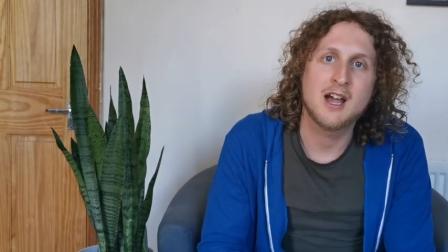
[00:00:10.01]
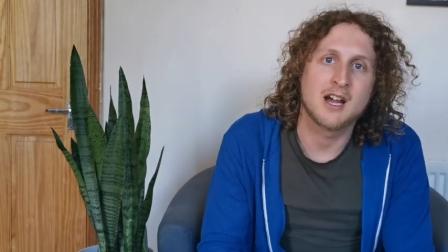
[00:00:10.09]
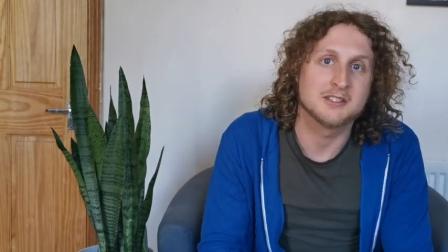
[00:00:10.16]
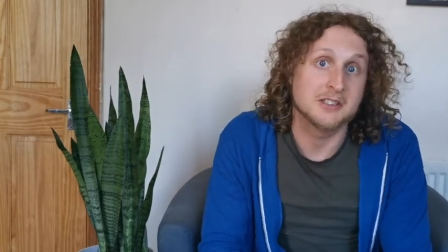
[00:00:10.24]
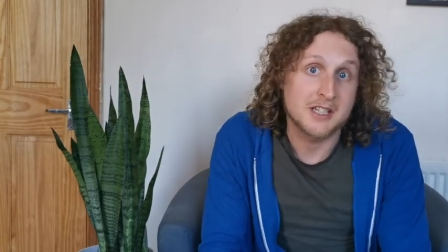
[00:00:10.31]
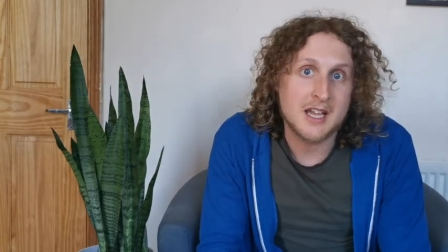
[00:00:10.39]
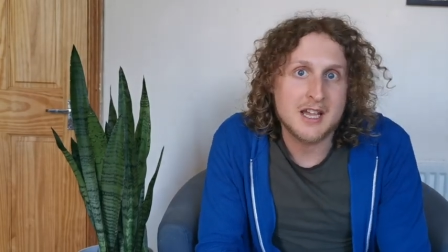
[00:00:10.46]

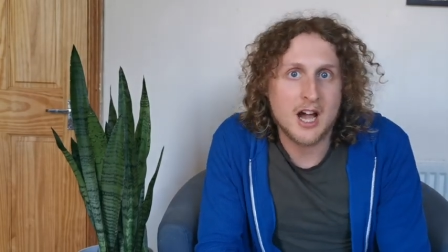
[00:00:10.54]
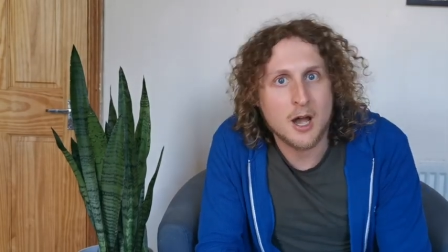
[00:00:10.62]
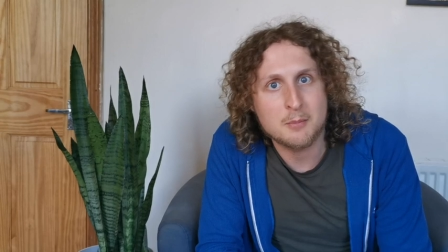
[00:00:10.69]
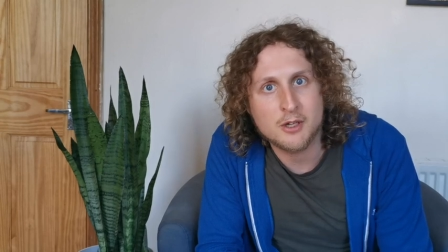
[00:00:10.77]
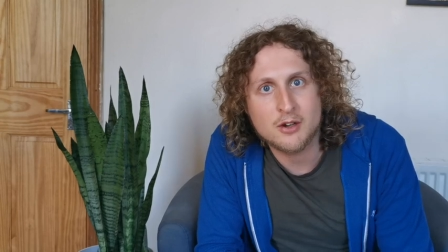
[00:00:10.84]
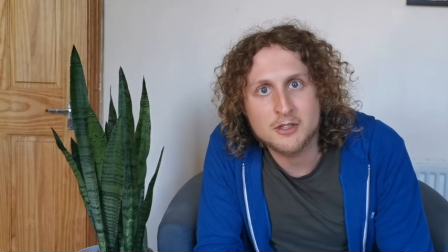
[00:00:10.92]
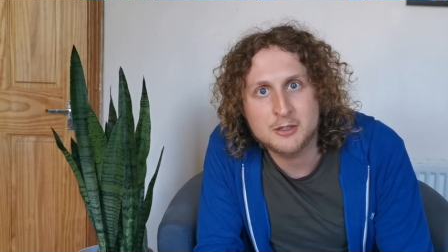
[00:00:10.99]
and today
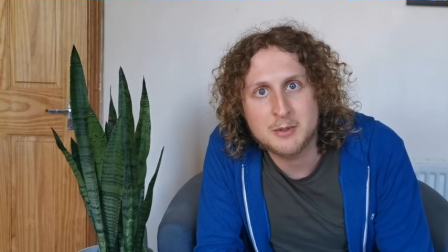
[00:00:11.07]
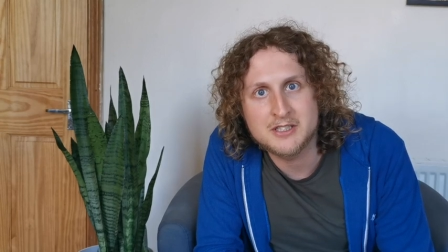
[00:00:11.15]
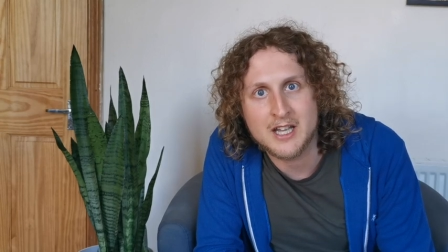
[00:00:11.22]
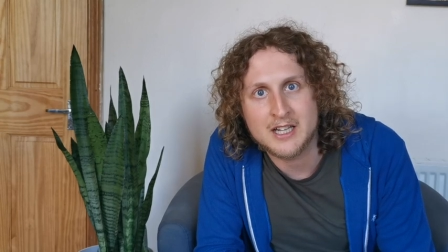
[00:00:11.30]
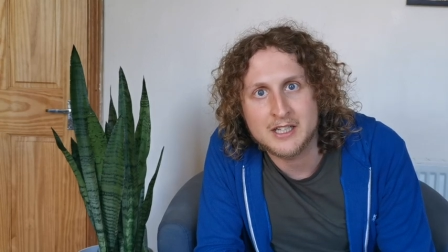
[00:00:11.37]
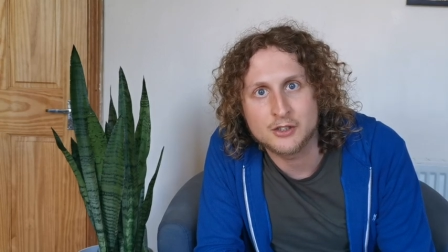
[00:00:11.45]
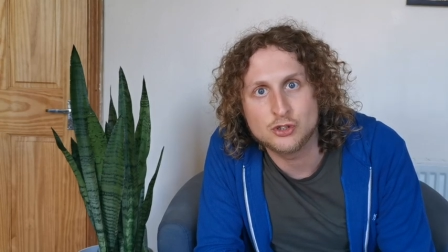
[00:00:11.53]
I'm going to be
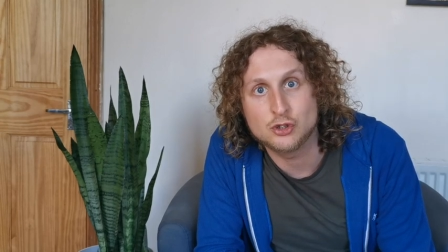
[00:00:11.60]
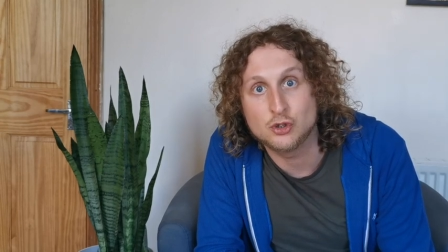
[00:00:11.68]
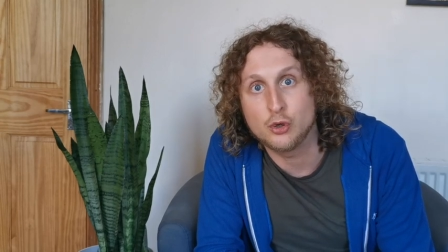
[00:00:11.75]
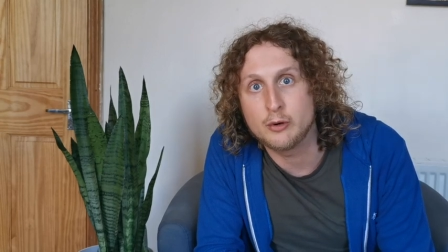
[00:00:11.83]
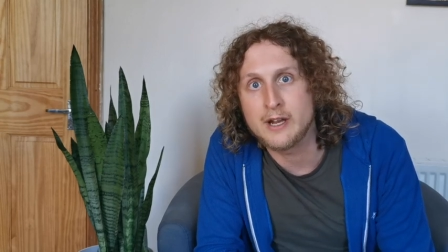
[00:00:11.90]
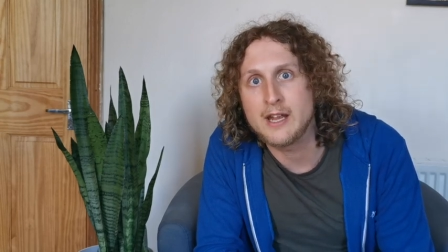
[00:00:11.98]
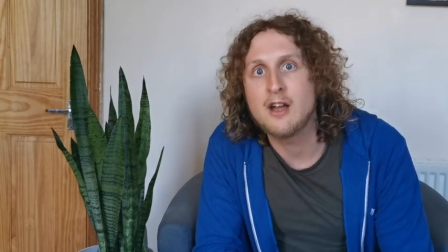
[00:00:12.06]
telling the
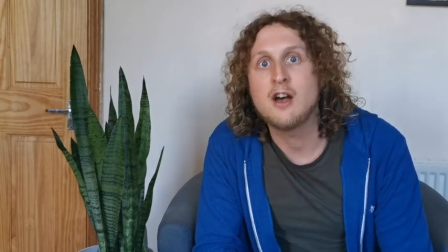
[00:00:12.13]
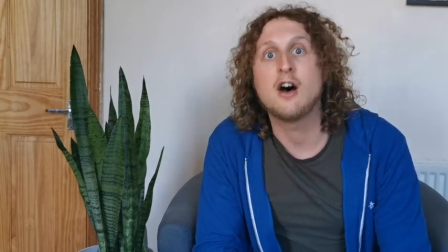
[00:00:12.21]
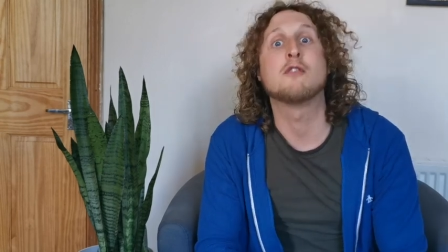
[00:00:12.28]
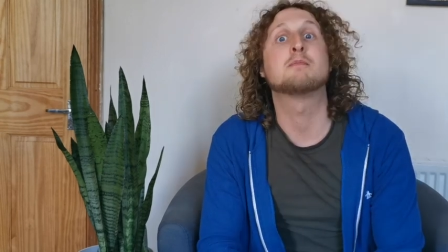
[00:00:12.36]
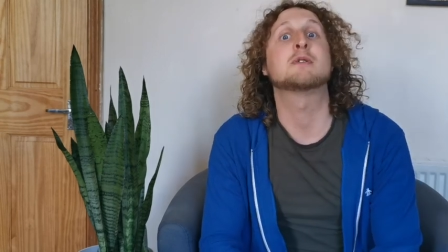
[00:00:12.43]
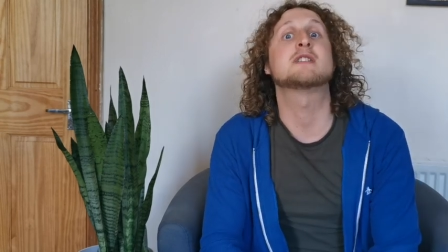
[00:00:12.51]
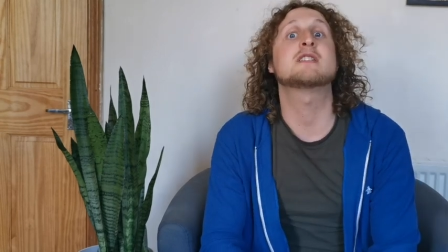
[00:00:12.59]
story
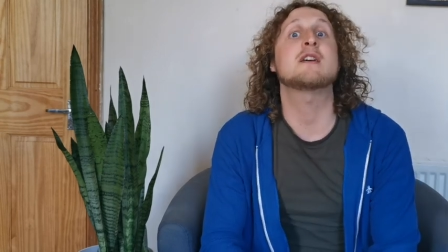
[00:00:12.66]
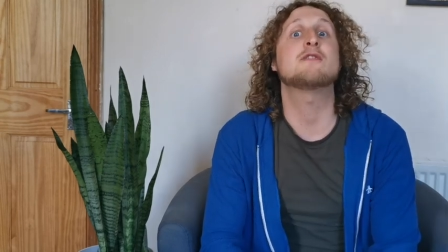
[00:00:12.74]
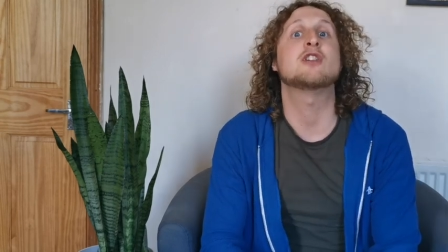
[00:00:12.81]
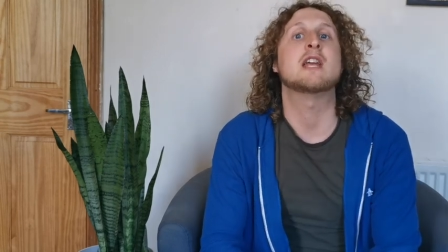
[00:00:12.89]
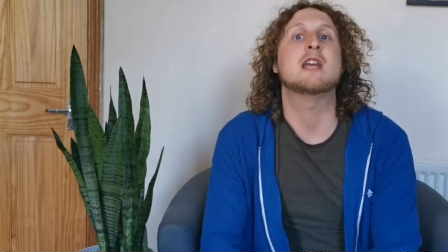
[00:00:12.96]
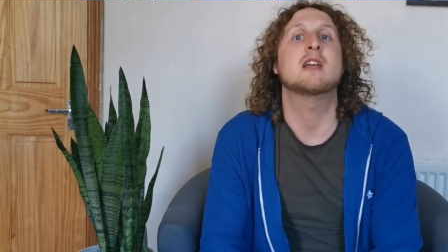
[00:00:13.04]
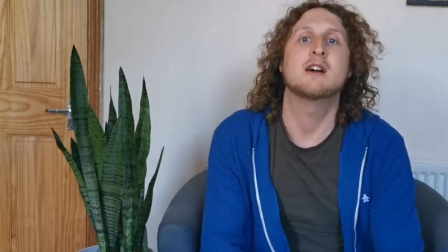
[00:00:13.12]
of
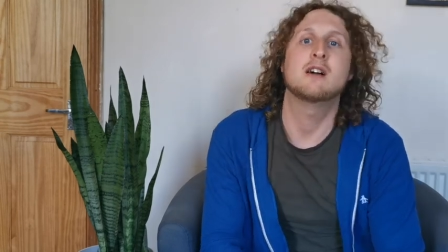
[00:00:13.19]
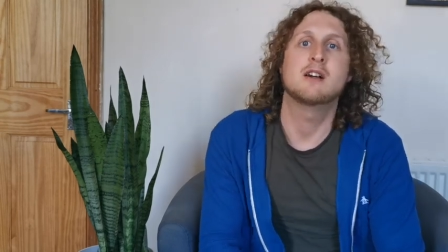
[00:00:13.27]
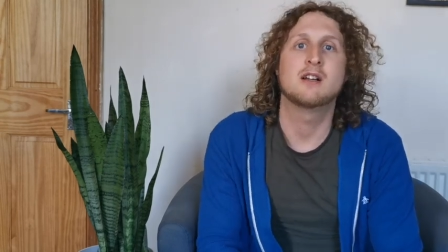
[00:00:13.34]
Persephone